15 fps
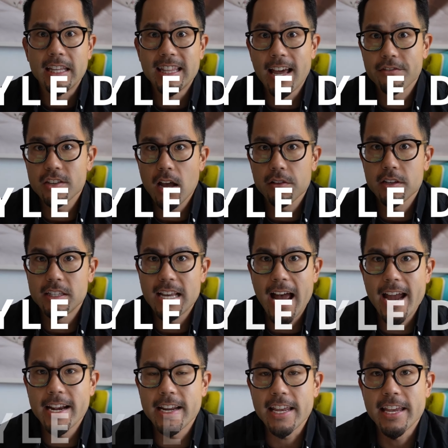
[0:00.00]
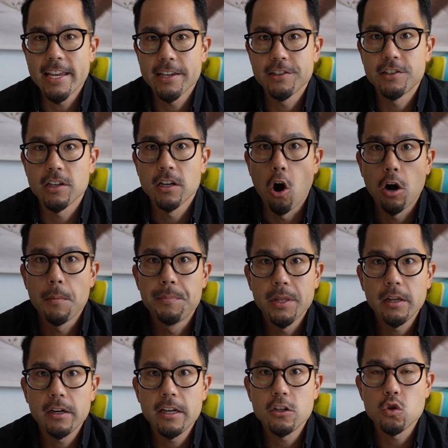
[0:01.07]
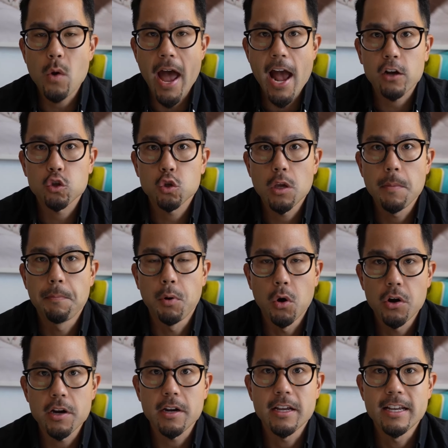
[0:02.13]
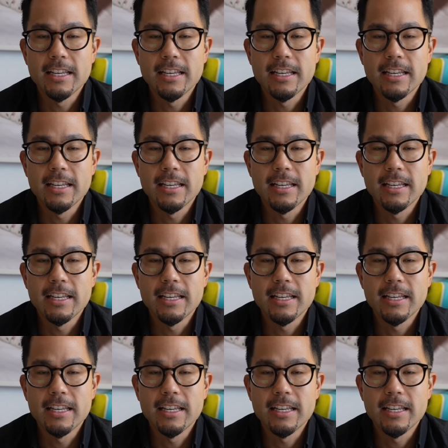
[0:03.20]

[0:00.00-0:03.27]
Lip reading: Lifestyle design is our ability to actually put